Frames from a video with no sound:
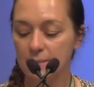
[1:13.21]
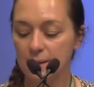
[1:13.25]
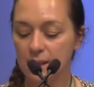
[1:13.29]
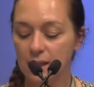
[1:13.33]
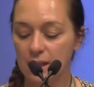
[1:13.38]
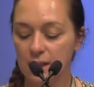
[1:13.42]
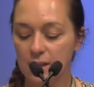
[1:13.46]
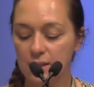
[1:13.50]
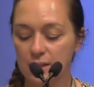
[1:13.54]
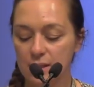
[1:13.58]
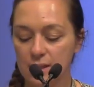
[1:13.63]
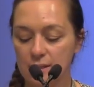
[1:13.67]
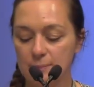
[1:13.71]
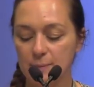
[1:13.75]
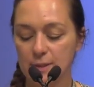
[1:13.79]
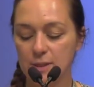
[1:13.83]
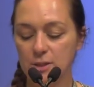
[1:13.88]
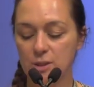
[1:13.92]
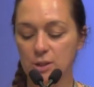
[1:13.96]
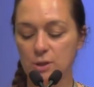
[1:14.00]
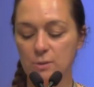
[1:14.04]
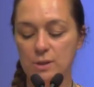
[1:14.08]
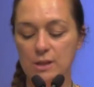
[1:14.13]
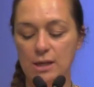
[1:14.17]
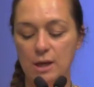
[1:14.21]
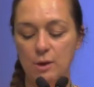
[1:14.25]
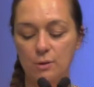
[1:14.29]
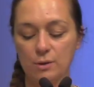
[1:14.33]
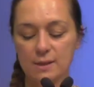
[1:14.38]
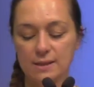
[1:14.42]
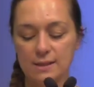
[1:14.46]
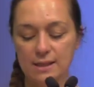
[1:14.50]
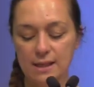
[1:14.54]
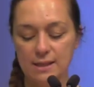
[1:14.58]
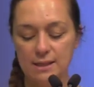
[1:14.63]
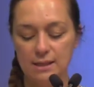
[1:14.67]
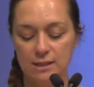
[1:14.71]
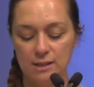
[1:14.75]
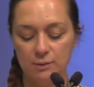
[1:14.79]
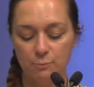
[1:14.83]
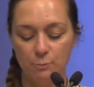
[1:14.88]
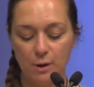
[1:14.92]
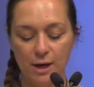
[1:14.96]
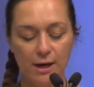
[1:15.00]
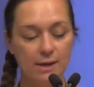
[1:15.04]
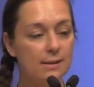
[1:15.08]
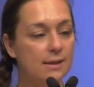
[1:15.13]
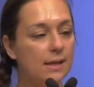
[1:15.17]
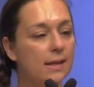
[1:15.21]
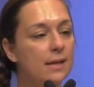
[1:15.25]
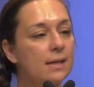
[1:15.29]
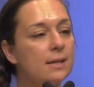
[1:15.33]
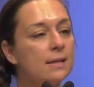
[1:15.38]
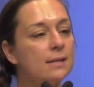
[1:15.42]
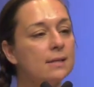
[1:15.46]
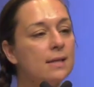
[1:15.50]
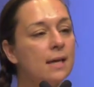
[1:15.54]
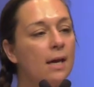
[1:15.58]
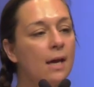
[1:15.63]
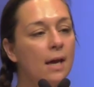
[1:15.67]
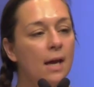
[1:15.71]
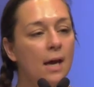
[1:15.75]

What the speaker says: me to speak to you today on the status of Brexit.